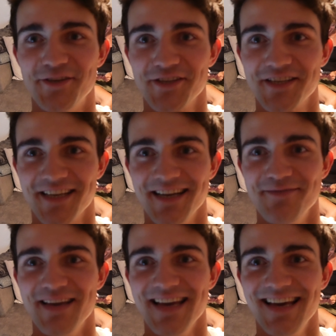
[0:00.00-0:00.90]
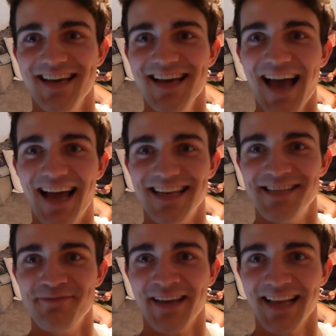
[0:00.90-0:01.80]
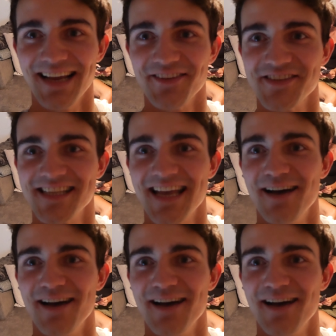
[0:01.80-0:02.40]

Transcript: just because I'm here and he's being allowed to stay